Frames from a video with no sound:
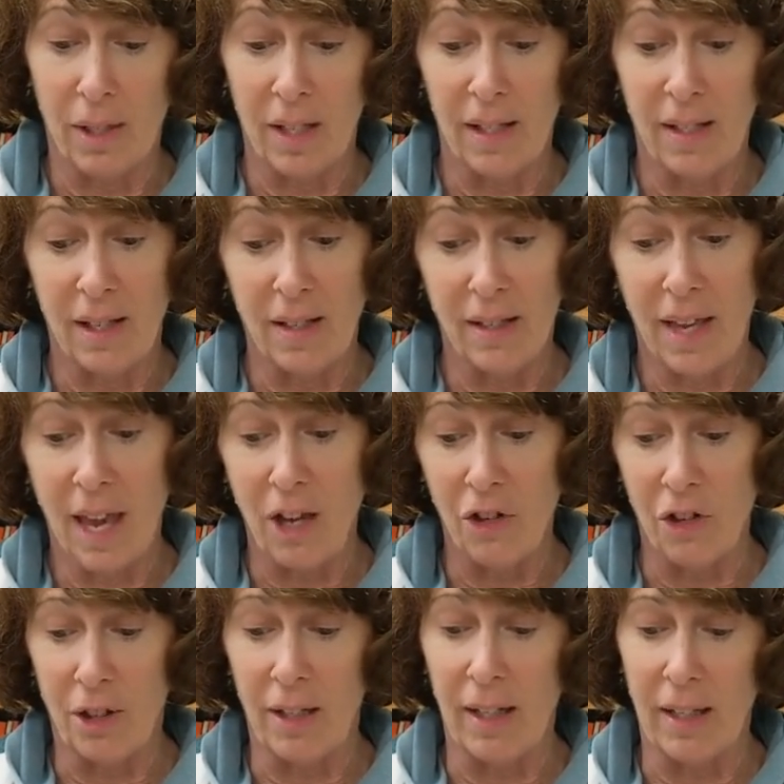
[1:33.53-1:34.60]
he says
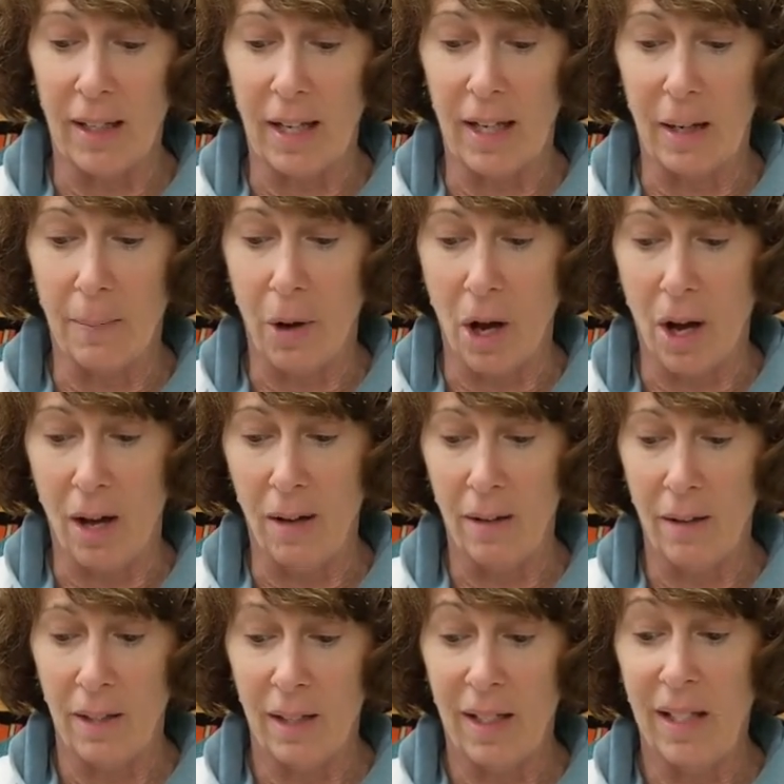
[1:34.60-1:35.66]
casually, licking a paw.
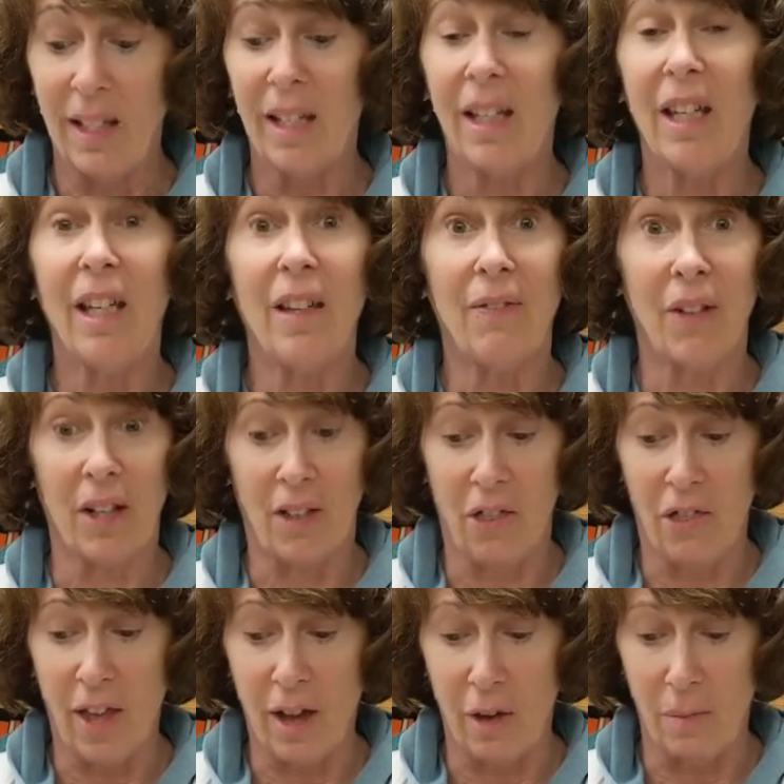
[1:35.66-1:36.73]
Even
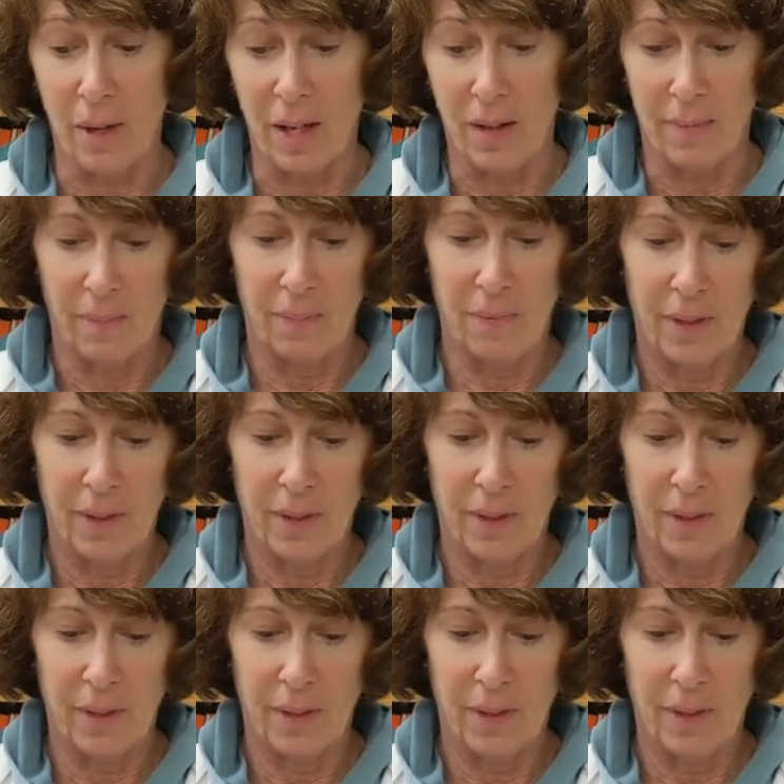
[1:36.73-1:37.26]
Thelma.